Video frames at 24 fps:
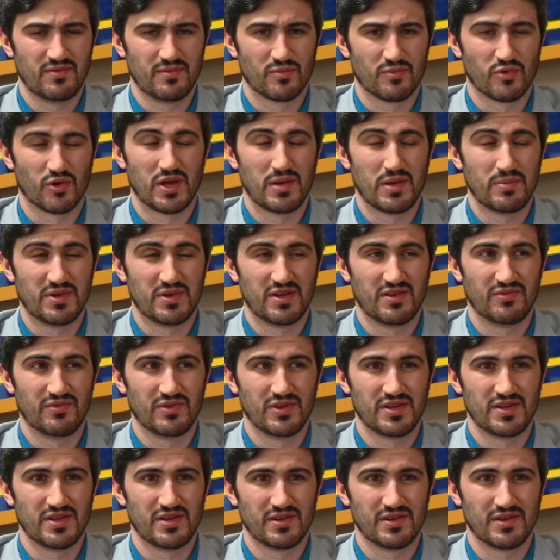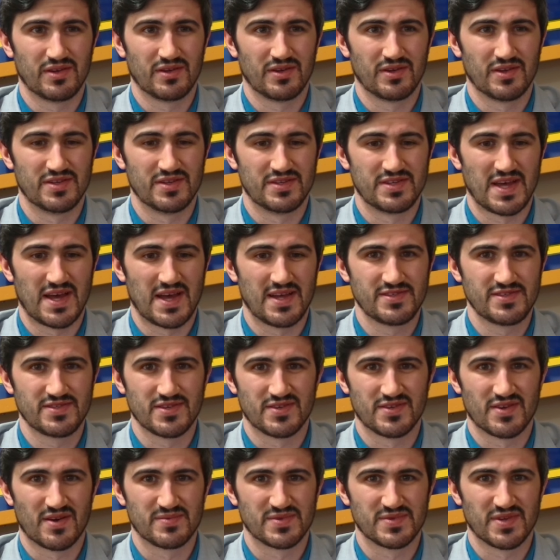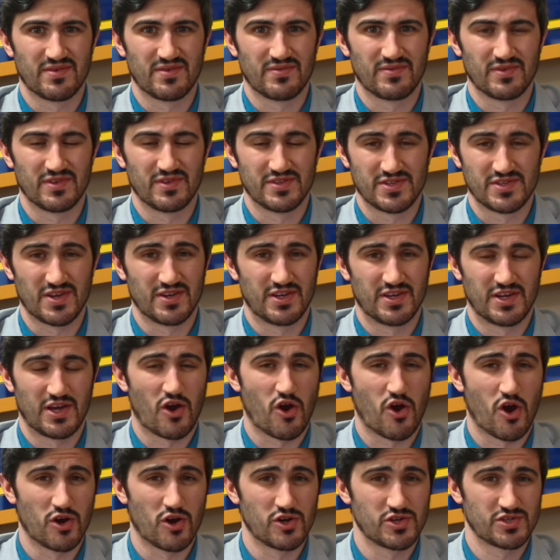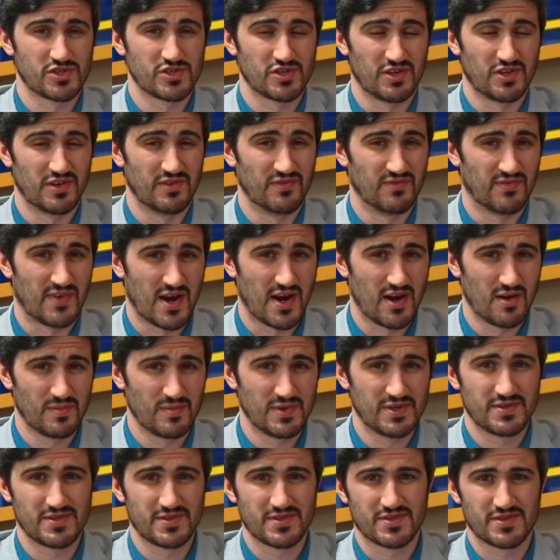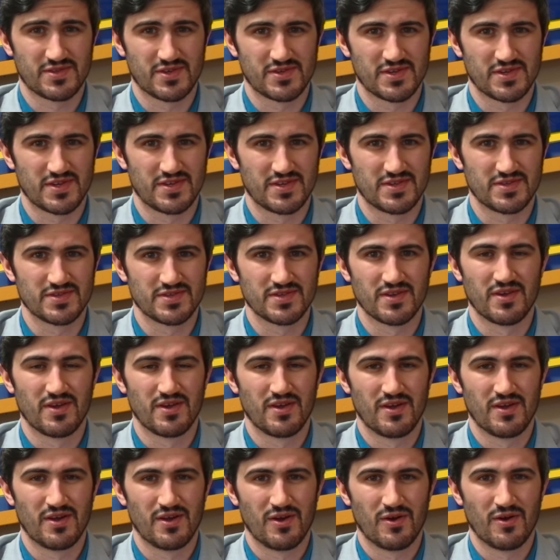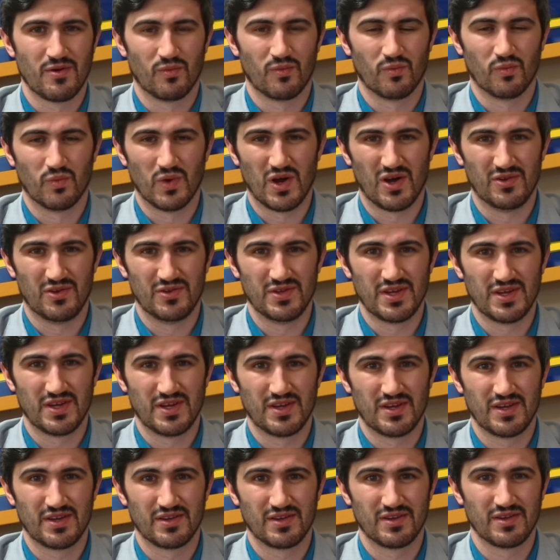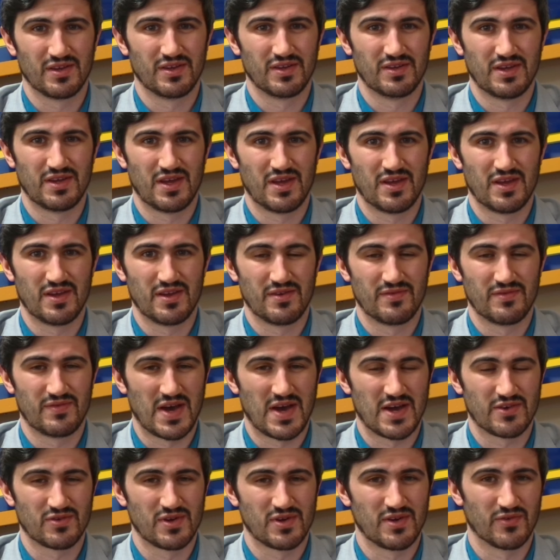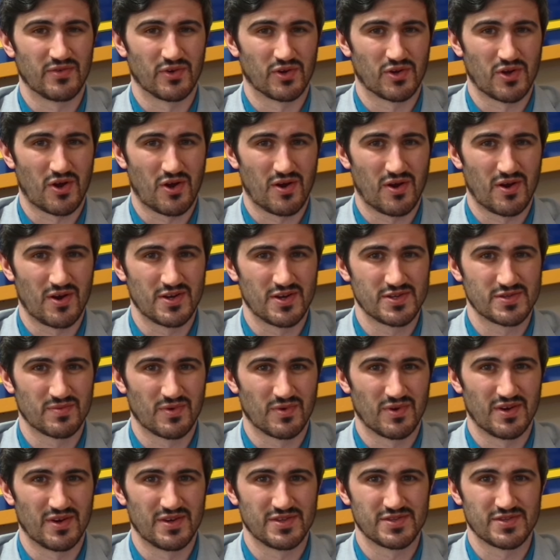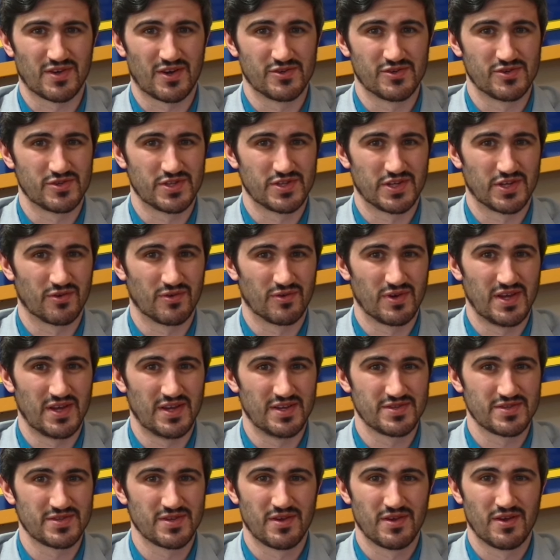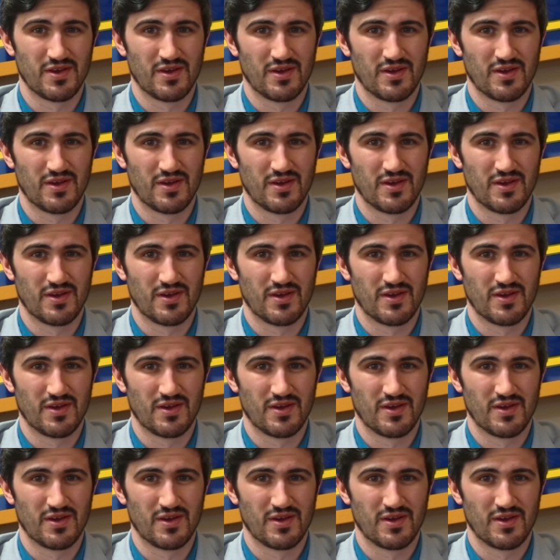prohibitively intense in terms of it's done in a harsh environment, such as welding in a factory for cars where it's hundreds of degrees,